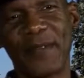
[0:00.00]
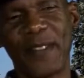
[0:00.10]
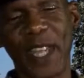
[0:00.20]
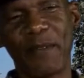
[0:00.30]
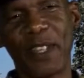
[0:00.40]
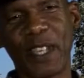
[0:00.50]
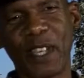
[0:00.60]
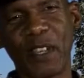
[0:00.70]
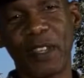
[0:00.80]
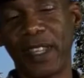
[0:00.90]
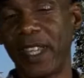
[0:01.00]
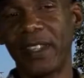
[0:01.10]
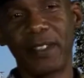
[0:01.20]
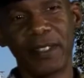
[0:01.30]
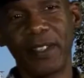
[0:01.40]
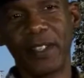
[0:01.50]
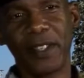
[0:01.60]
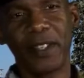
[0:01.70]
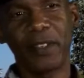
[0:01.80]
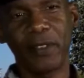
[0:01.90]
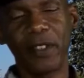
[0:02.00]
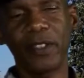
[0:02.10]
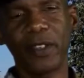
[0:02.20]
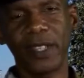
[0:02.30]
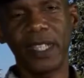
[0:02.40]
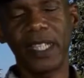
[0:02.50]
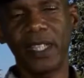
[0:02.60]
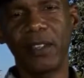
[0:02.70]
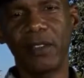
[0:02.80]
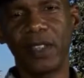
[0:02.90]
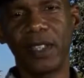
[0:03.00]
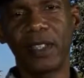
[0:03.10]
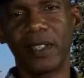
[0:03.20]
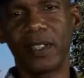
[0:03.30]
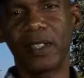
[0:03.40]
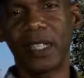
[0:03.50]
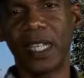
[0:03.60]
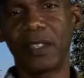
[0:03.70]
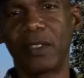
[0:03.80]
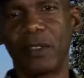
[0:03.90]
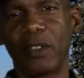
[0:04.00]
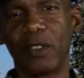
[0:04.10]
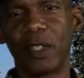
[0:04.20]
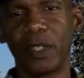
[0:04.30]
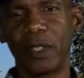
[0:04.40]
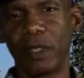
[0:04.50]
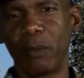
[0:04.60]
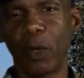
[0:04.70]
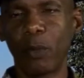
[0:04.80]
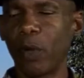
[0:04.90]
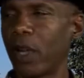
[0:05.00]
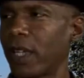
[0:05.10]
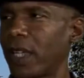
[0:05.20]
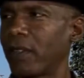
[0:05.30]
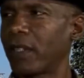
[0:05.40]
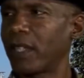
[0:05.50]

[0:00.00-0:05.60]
Maybe, hey, Crenshaw and King over there, the Merck Park area.